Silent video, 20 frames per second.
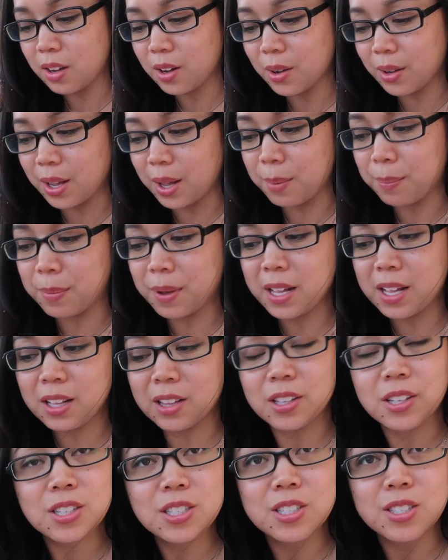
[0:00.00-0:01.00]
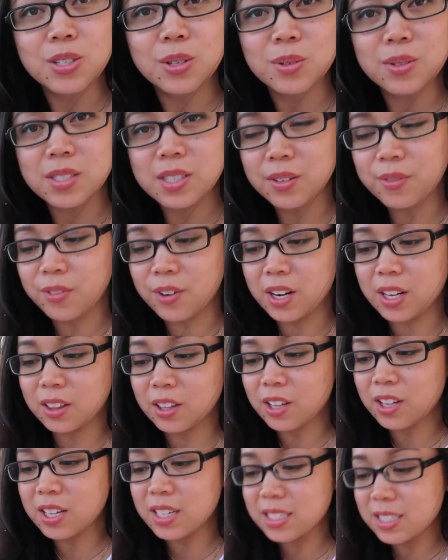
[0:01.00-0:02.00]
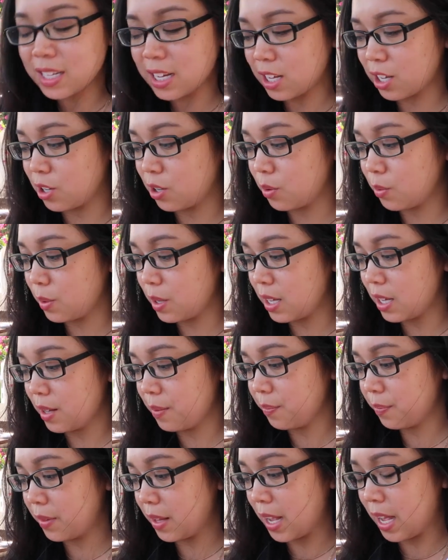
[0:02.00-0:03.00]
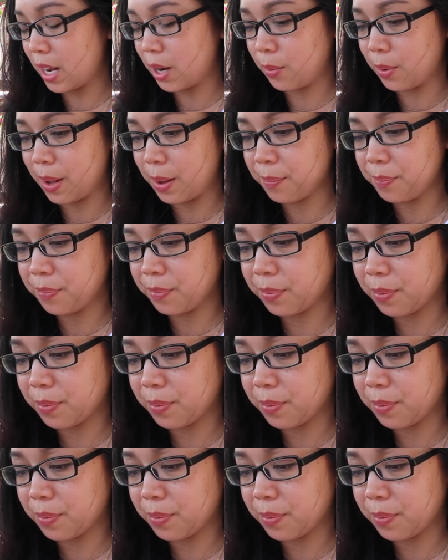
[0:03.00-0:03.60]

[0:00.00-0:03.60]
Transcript: Okay, but it looks so different. Look, it's like gooey. Anyway,